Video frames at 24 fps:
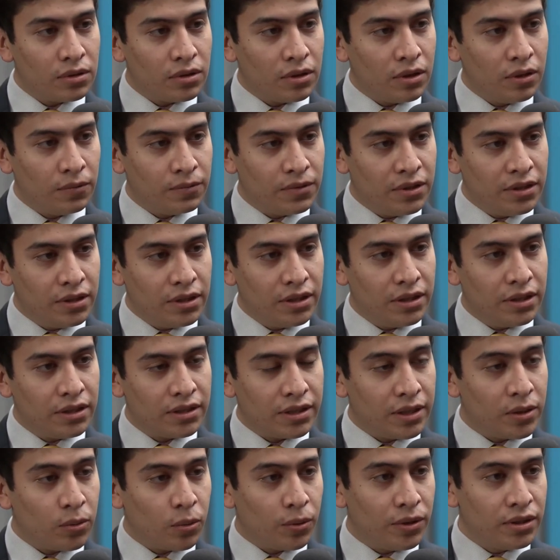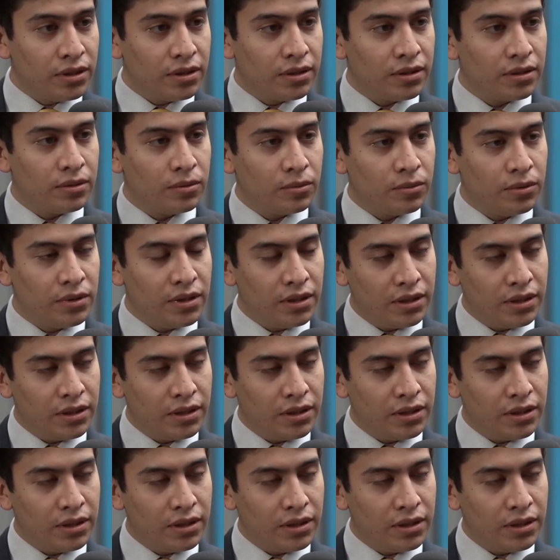of the circuit mm-hmm.